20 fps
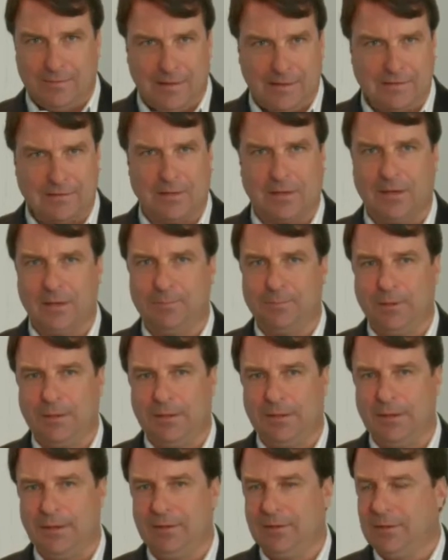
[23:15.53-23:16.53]
Is it going to
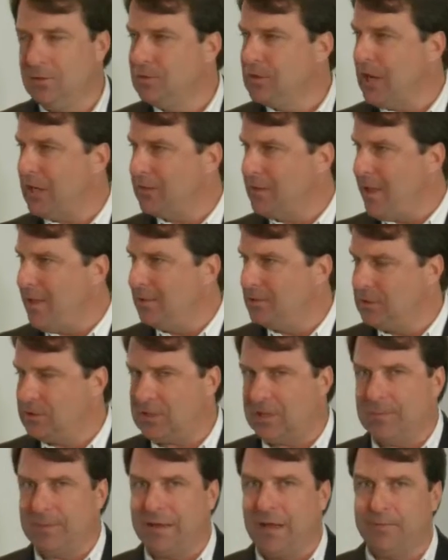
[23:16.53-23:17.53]
be new technologies
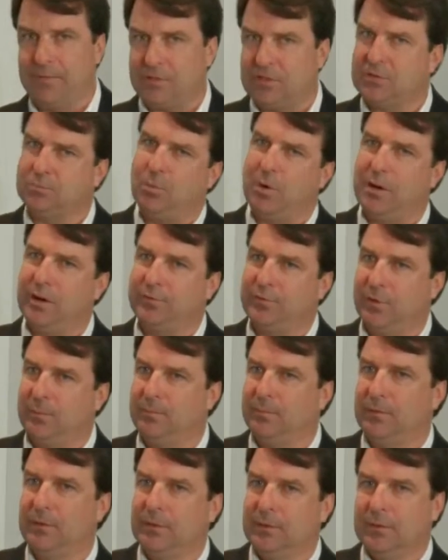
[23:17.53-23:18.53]
coming out? This is one of
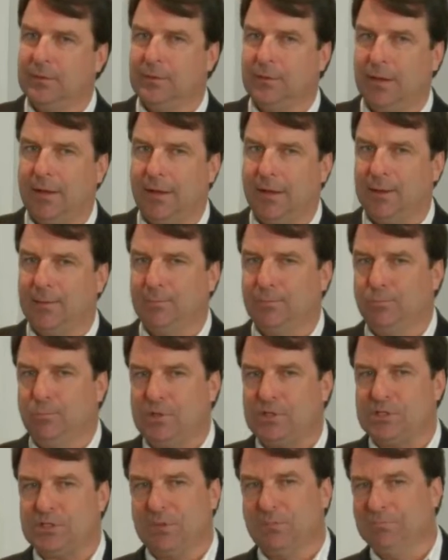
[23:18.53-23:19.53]
them
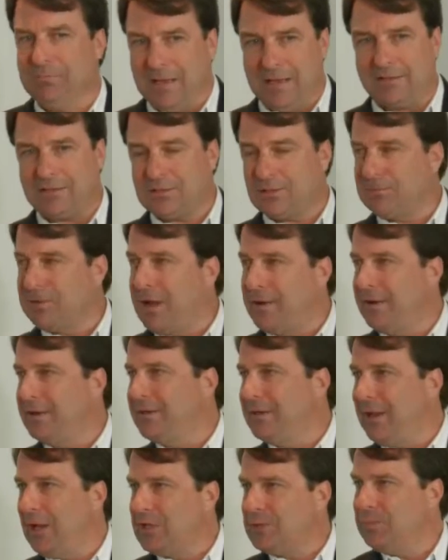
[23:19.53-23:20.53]
what's the myths around
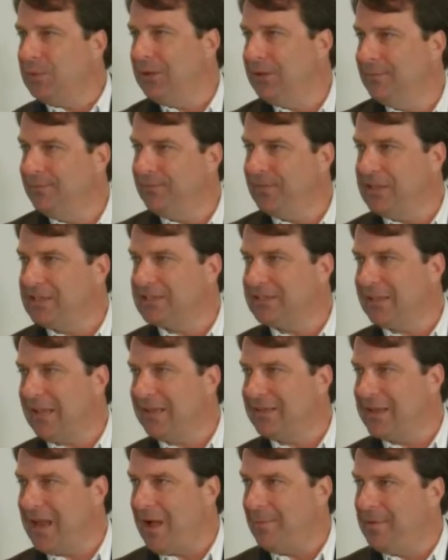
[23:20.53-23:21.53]
engagement? It's
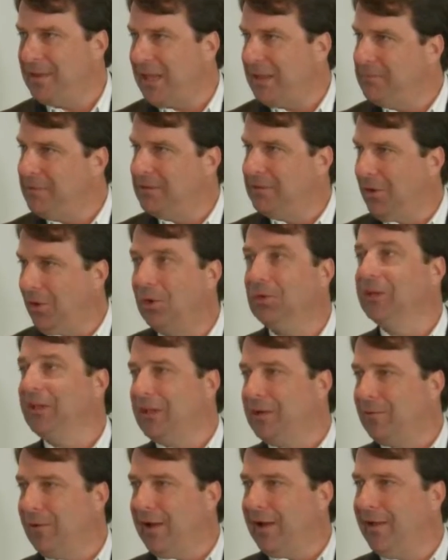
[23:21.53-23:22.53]
like now becoming the
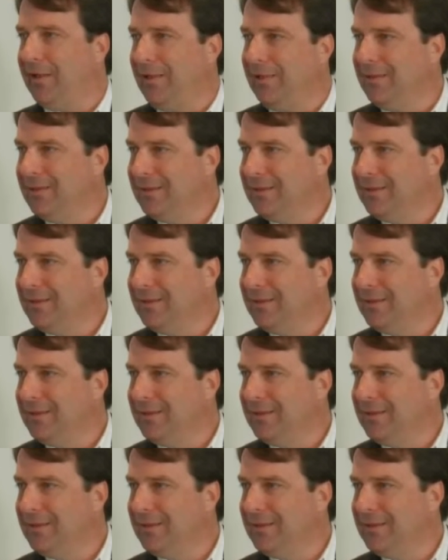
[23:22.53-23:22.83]
holy grail.